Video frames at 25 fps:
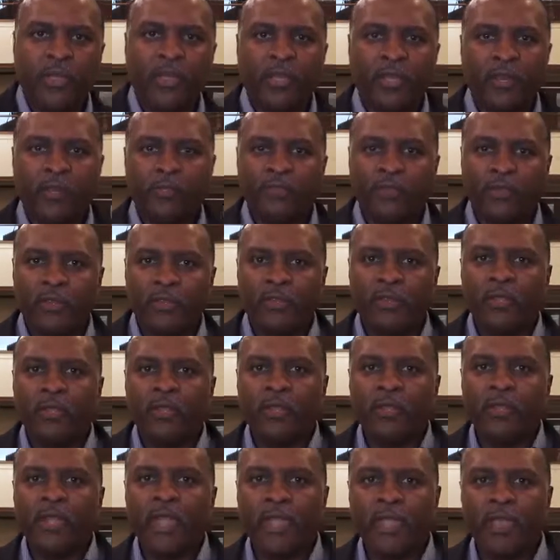And if we
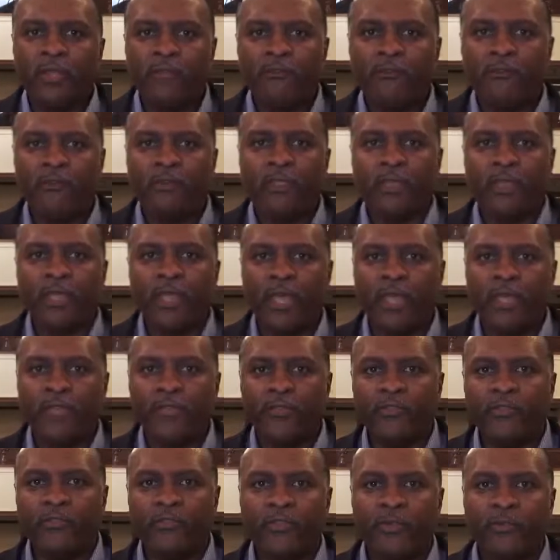look carefully at
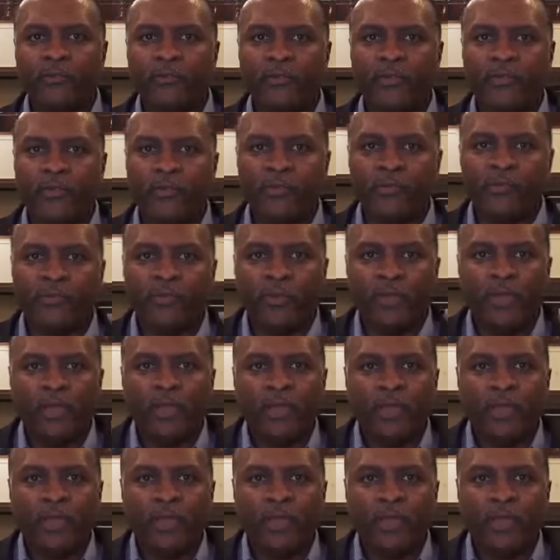the scriptures,